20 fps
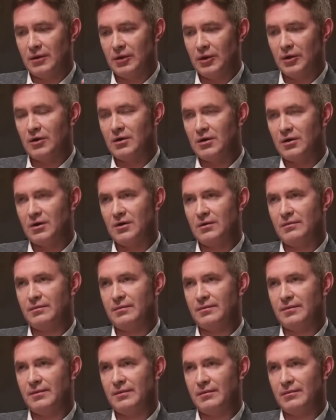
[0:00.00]

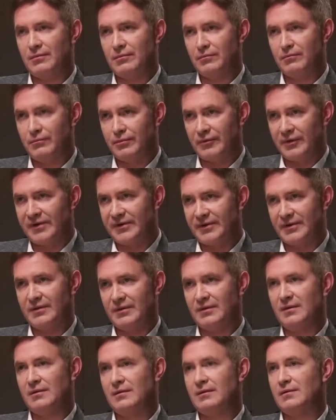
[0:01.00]
Europe,
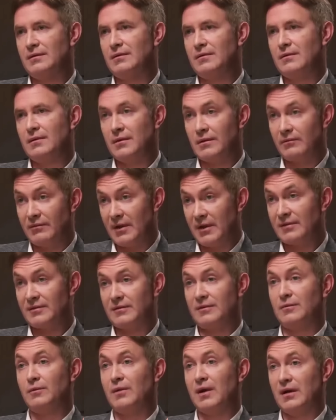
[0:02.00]
Britain, the rest
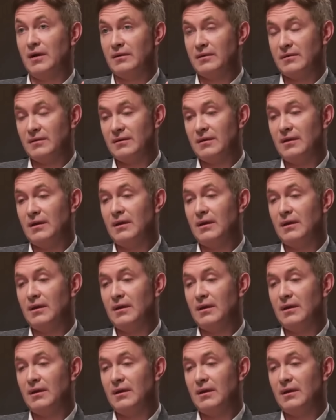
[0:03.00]
of the West